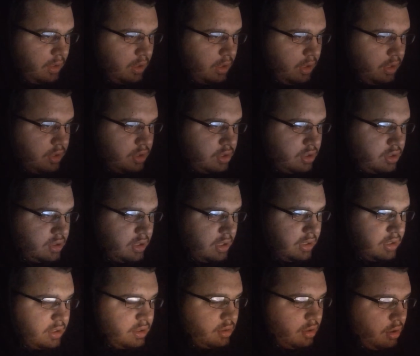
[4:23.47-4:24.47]
it's
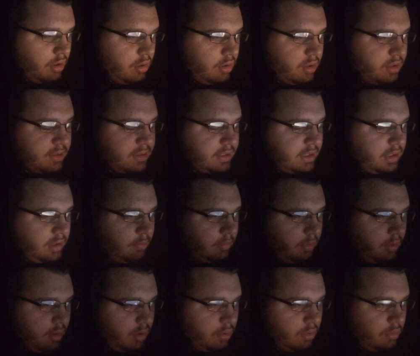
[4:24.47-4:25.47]
just hard to see him
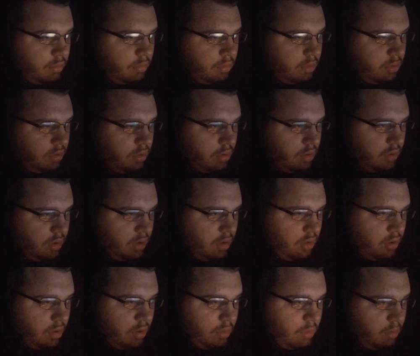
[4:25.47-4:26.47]
go, I
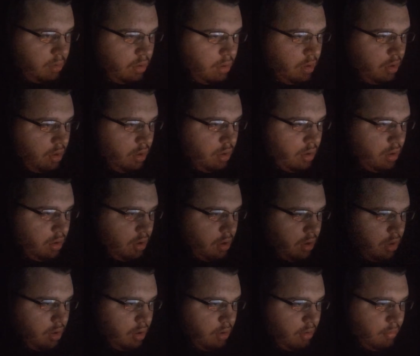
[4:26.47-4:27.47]

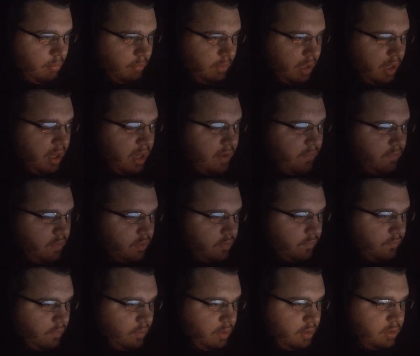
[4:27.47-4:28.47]
have other
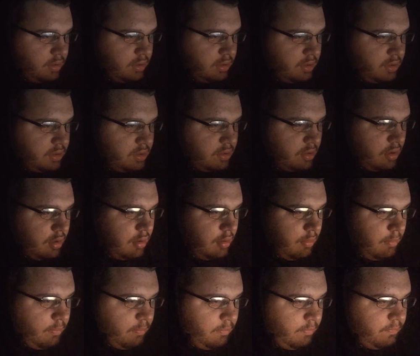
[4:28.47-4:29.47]
friends,
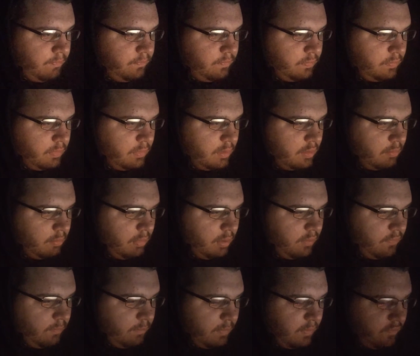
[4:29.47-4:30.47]
my
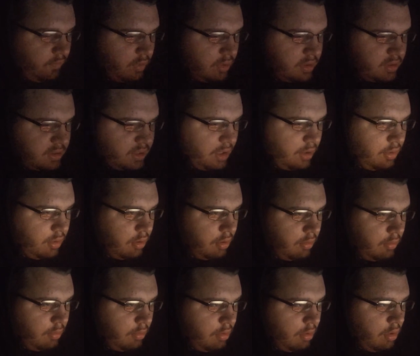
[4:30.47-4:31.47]
friend
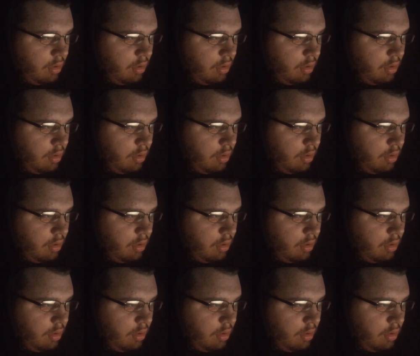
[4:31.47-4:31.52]
Zalo,